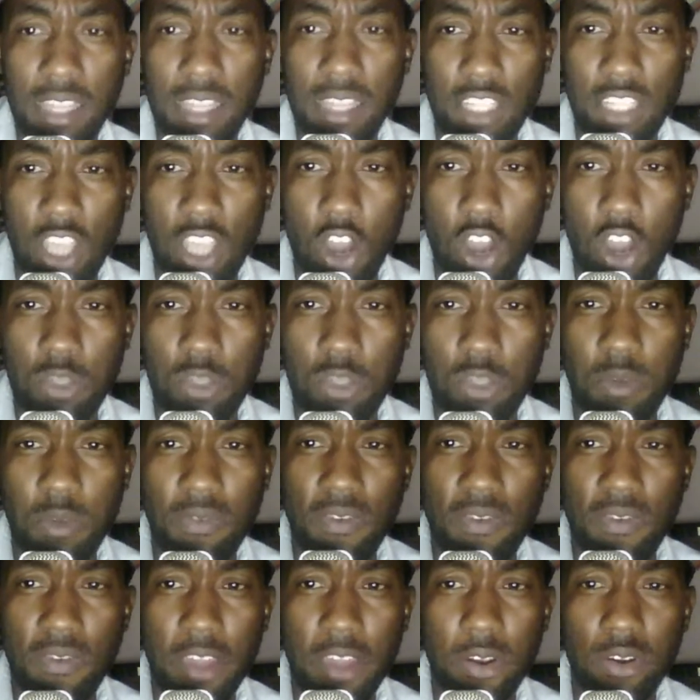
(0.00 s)
the Ultimate
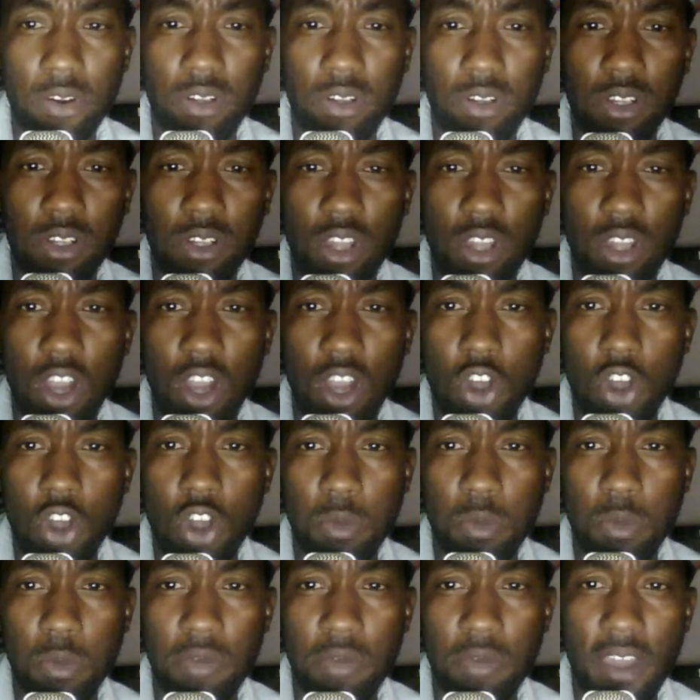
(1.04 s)
Fighter
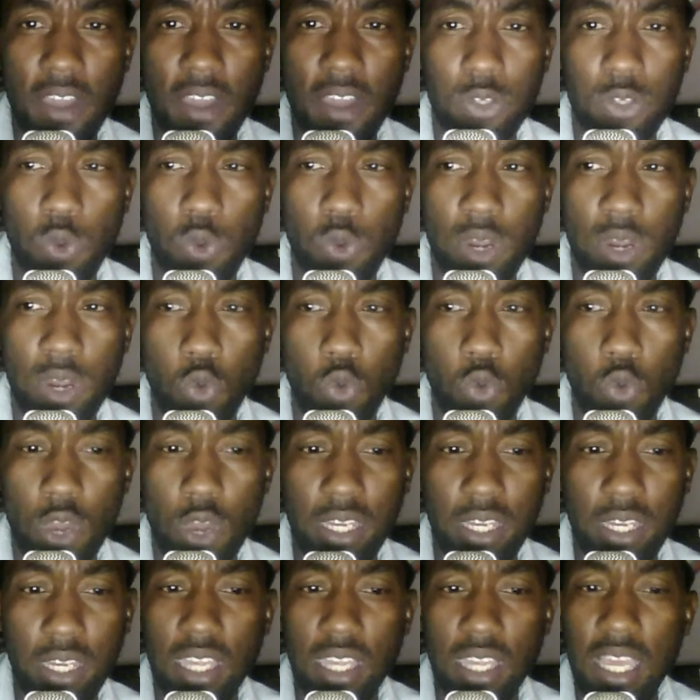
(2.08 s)

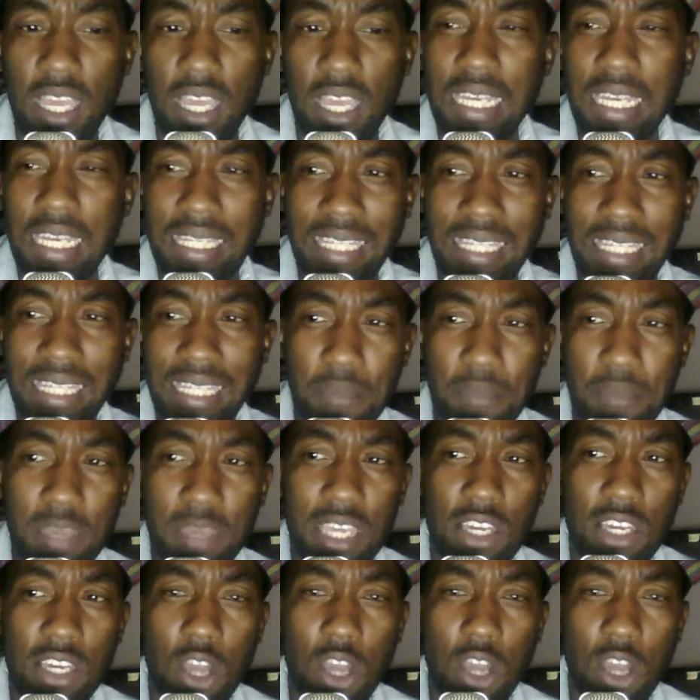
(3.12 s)
21. Let
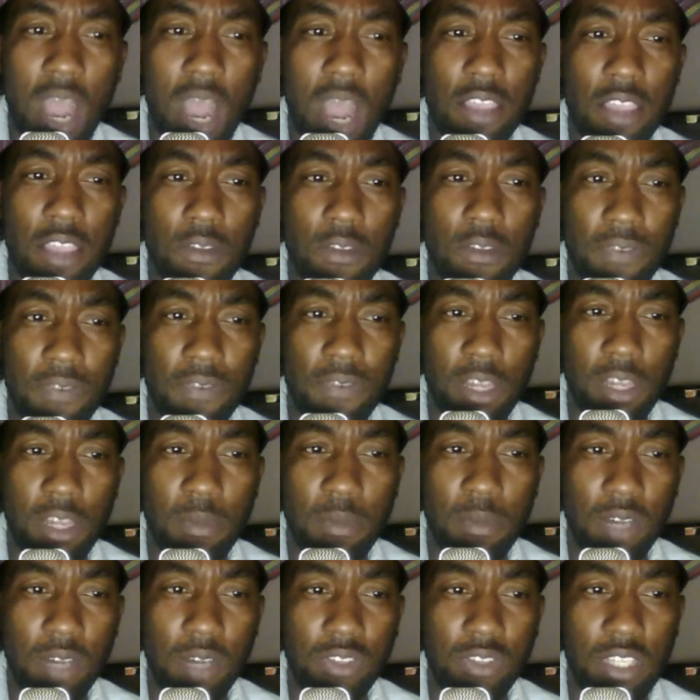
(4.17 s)
me know how you feel
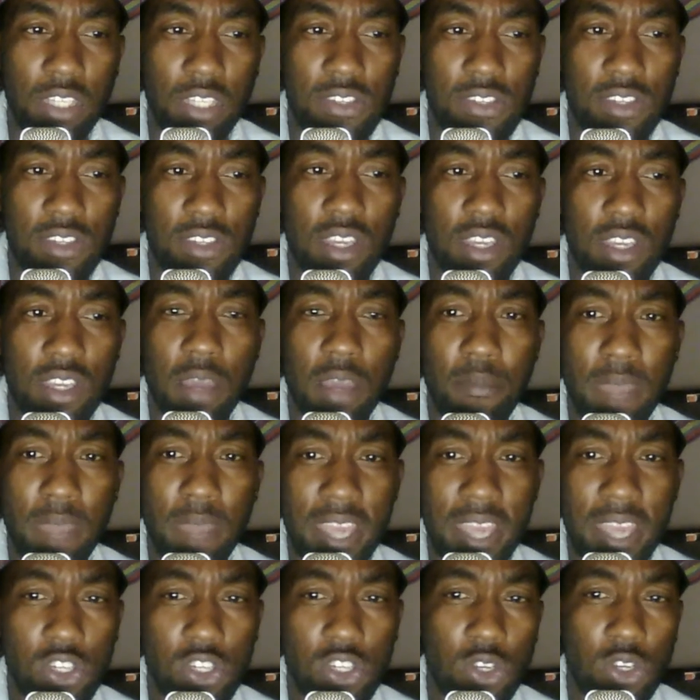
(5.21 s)
about this.
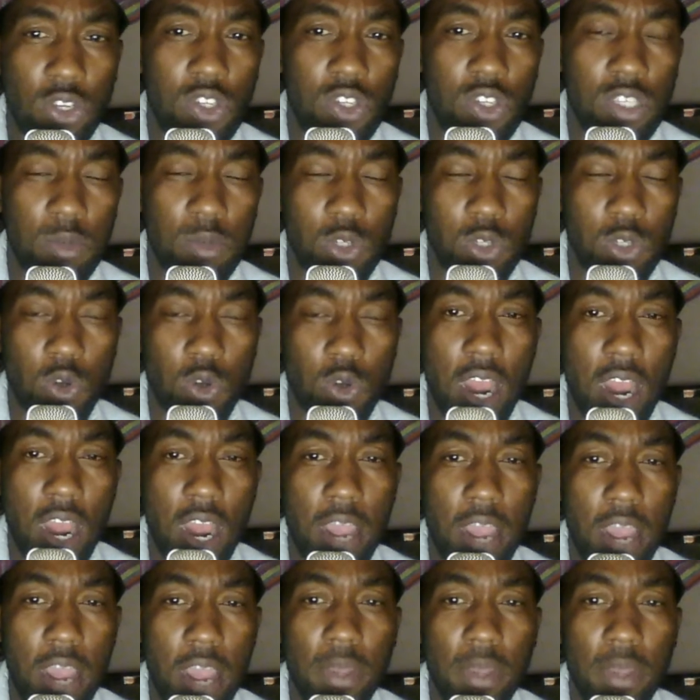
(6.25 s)
Make sure you
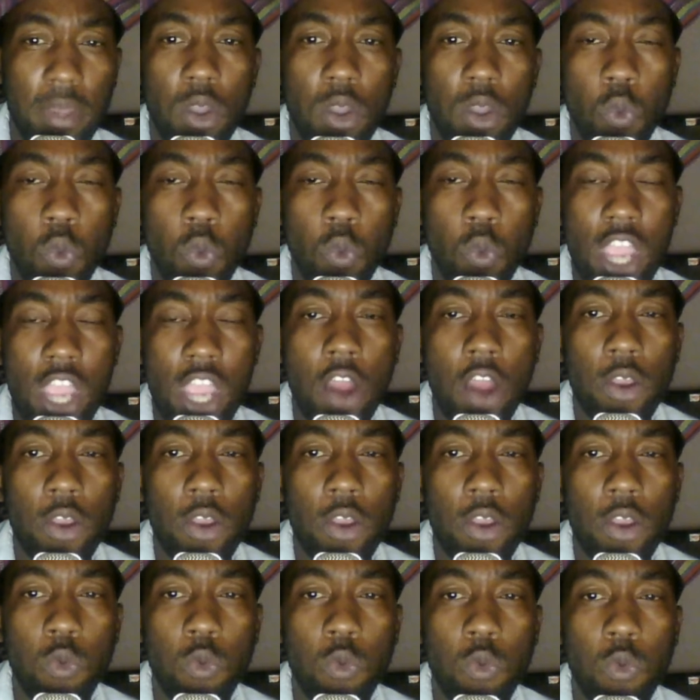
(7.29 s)
subscribe. We are
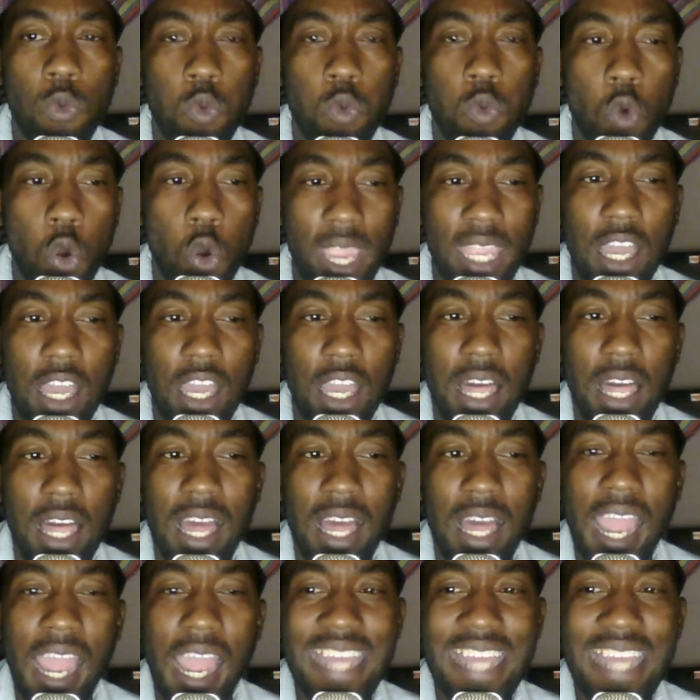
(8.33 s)
growing
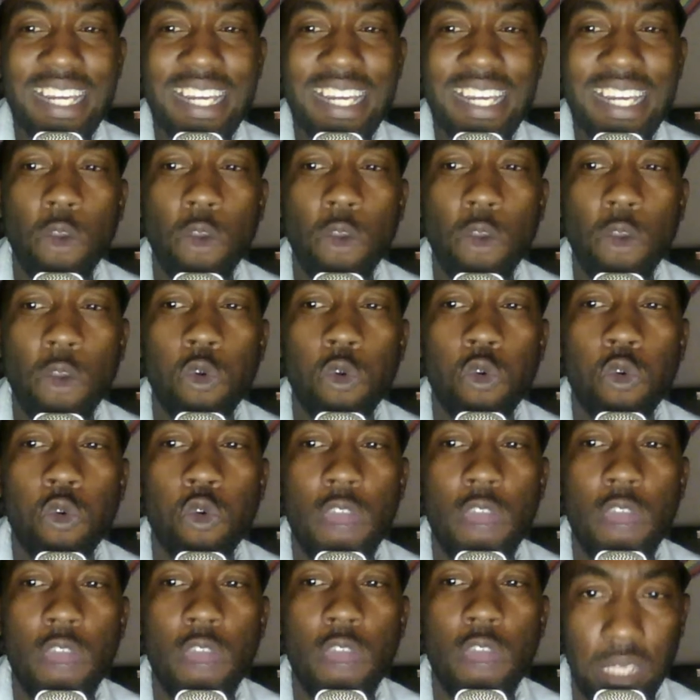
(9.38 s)

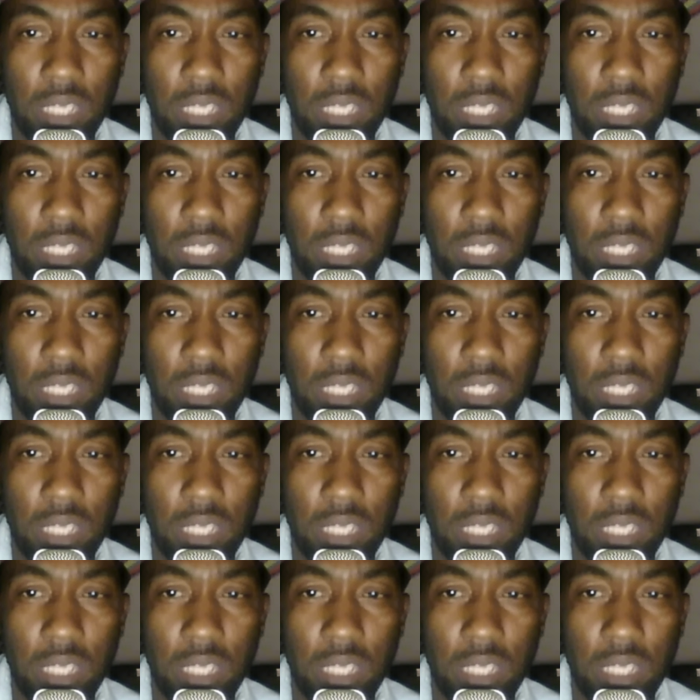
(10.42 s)
incredibly.